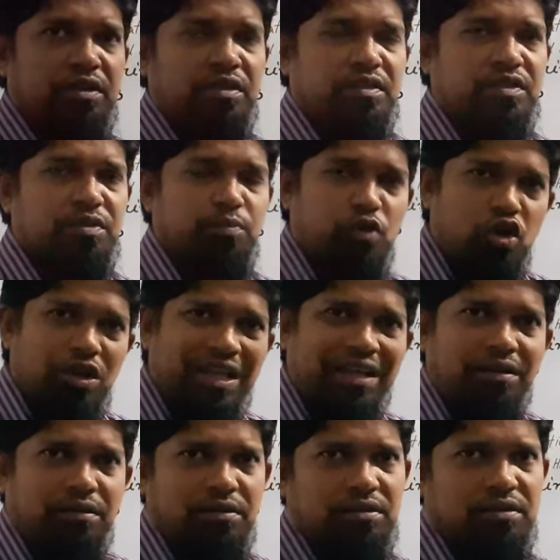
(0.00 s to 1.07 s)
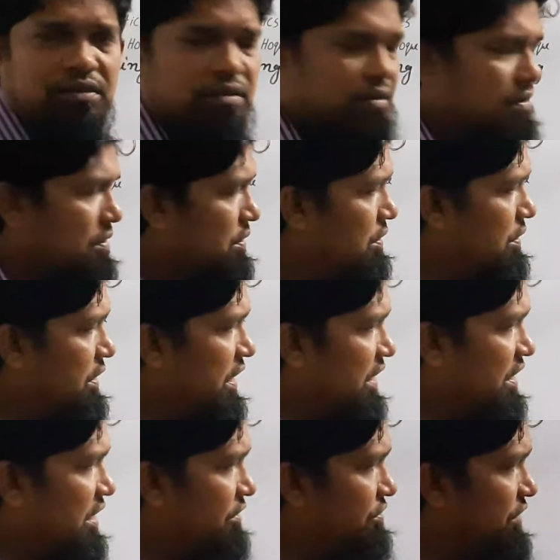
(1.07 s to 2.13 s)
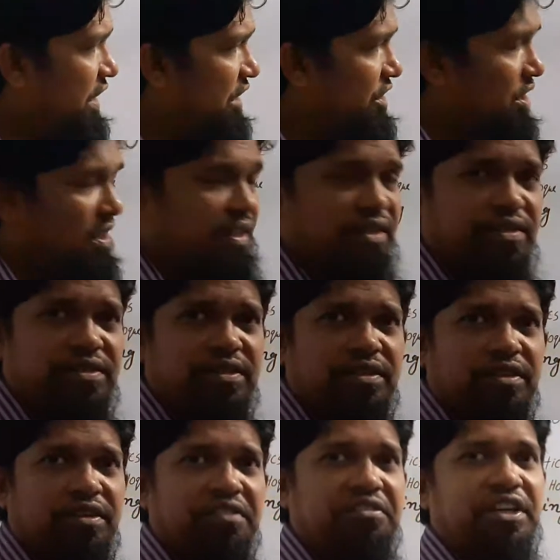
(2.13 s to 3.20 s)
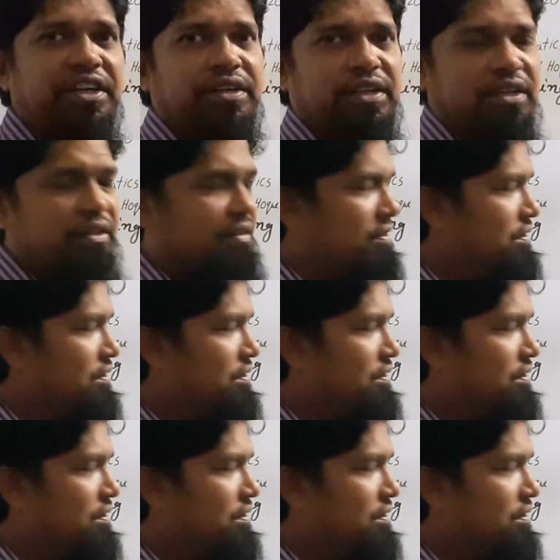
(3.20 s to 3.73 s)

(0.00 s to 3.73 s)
smaller, then the fraction is greater.